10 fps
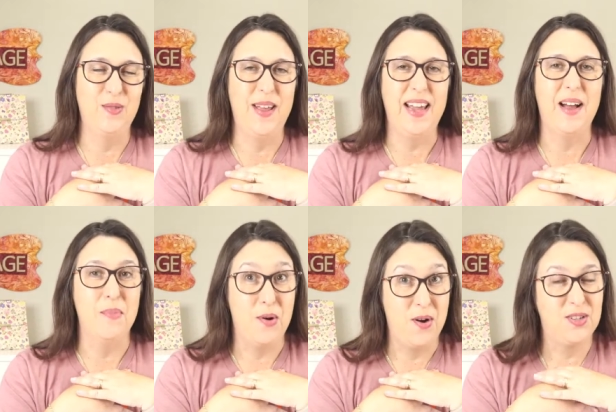to make a
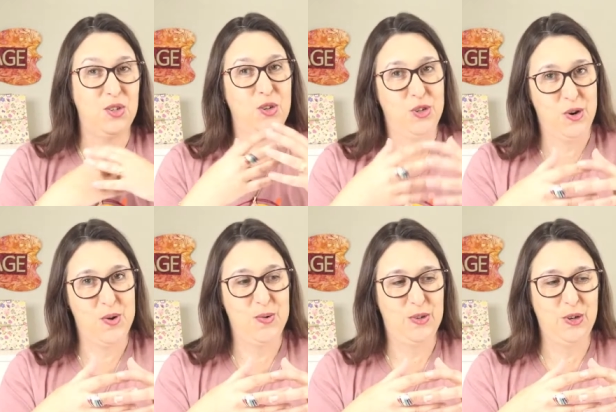box to
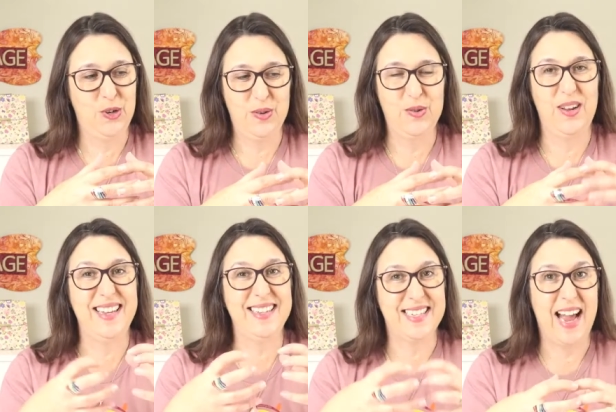show to you
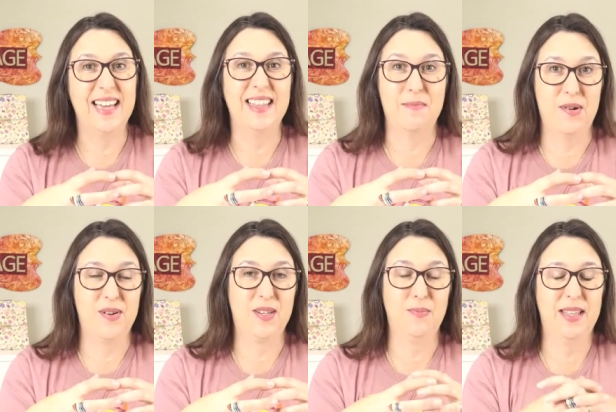inside the
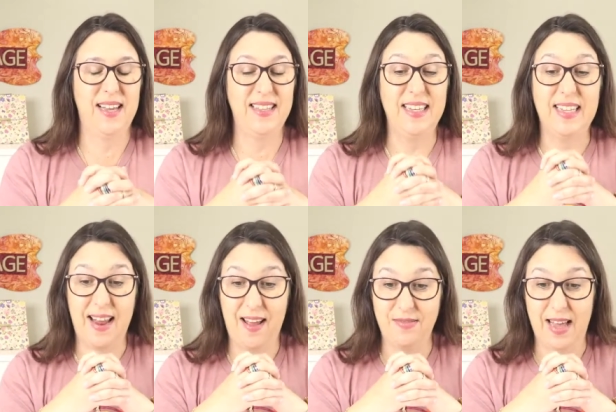box, but I didn't
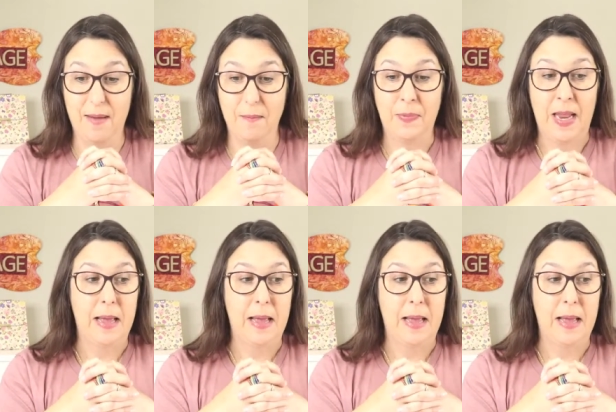have time.